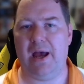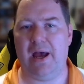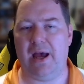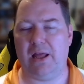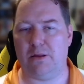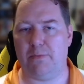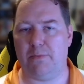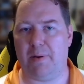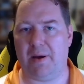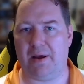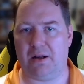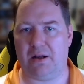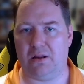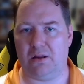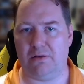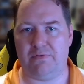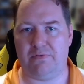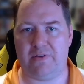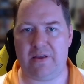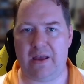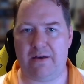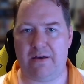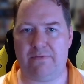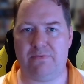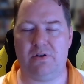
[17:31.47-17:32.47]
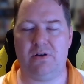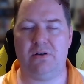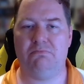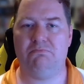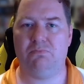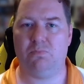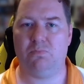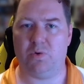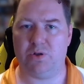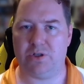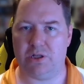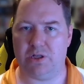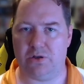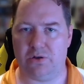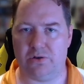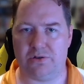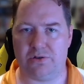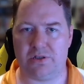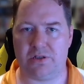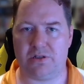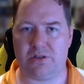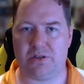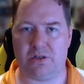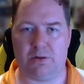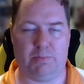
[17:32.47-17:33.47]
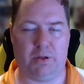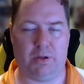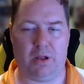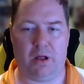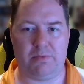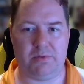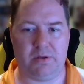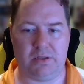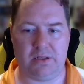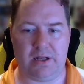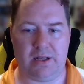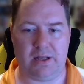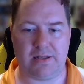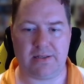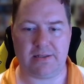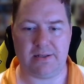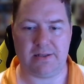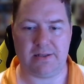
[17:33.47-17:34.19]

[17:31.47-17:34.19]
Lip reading: at the Battle of Yavin, which he uses to blow up the Death